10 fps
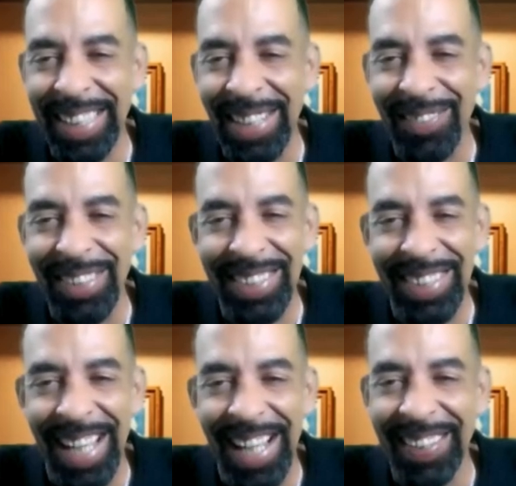they come to
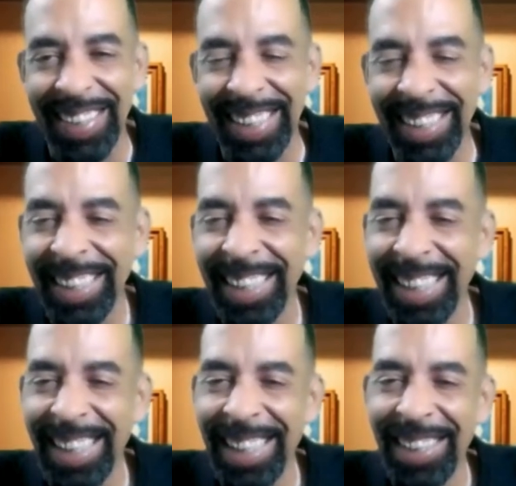town and,
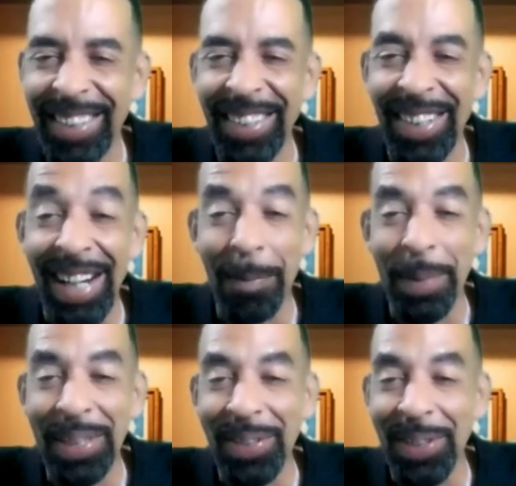you know,
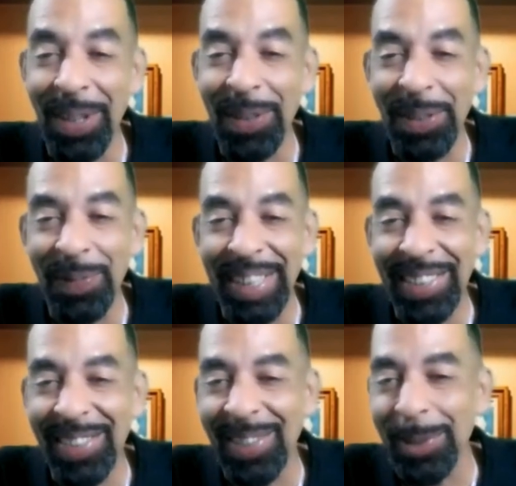I've been to those
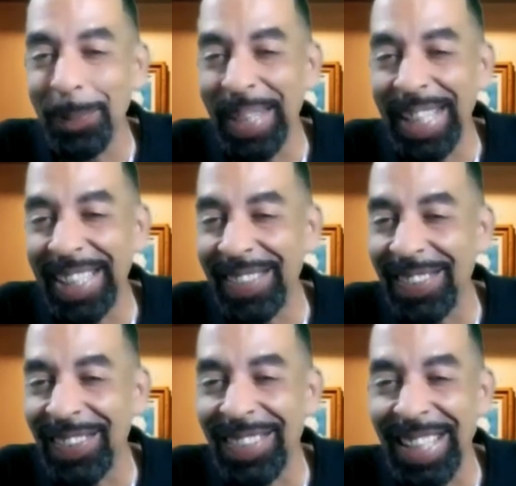events too, man. And
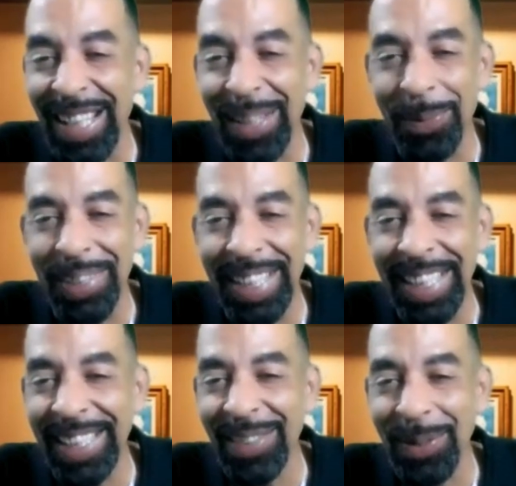sometimes when
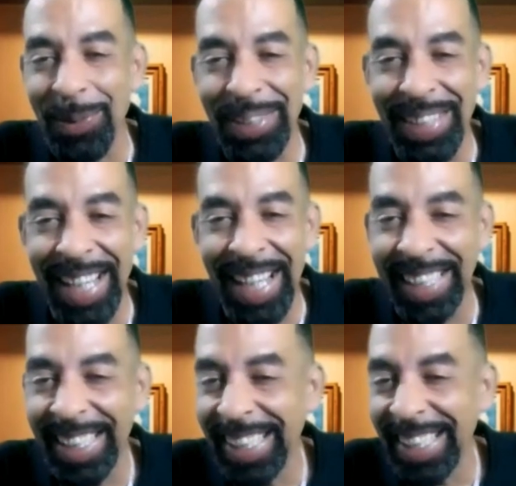they hit you with
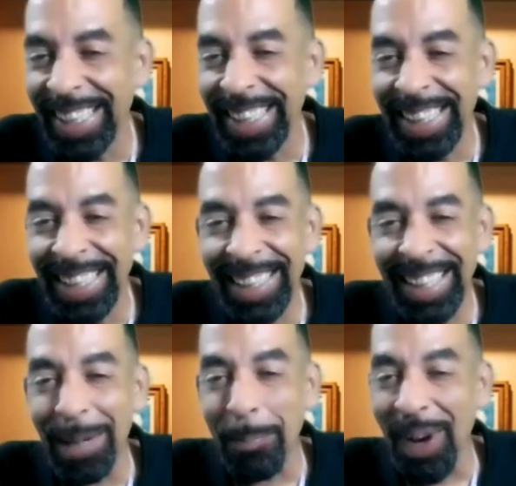that
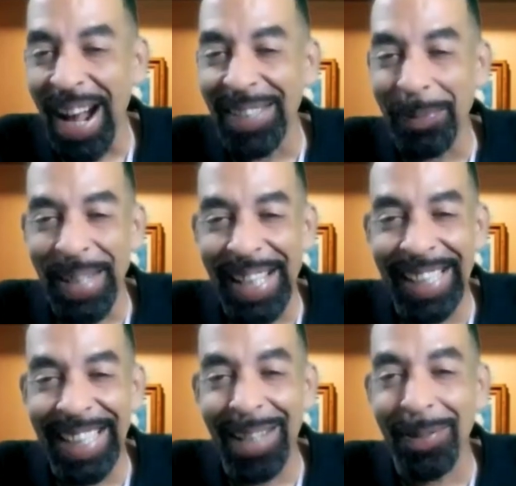price,
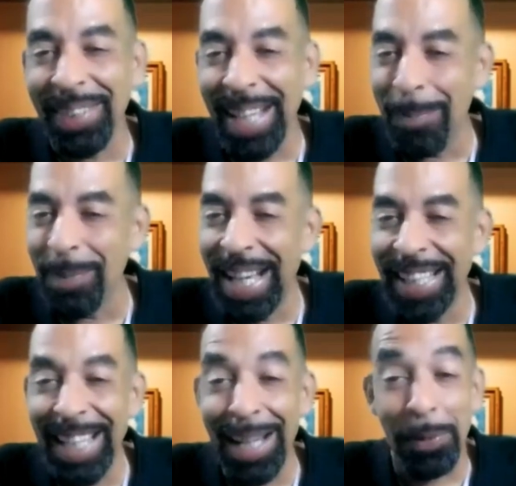man, I'm
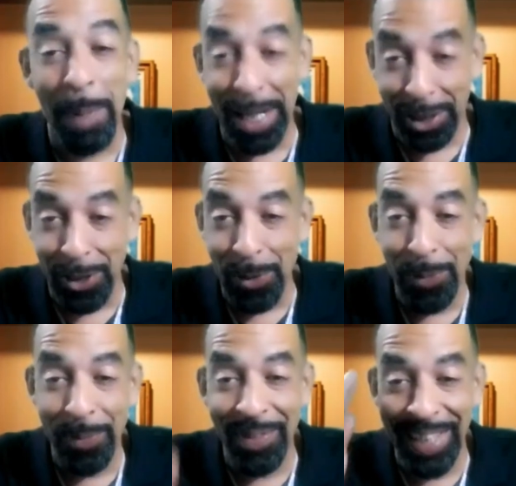like, that's my
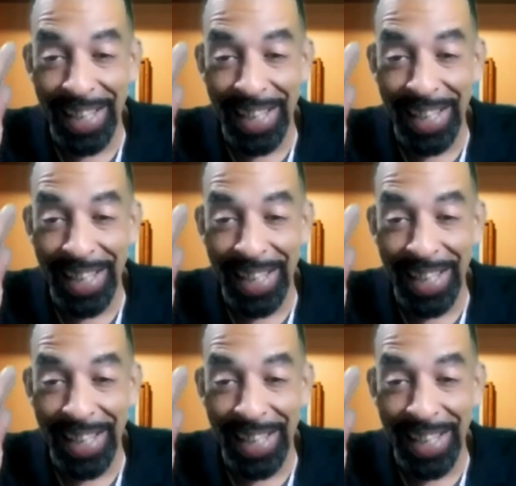cue.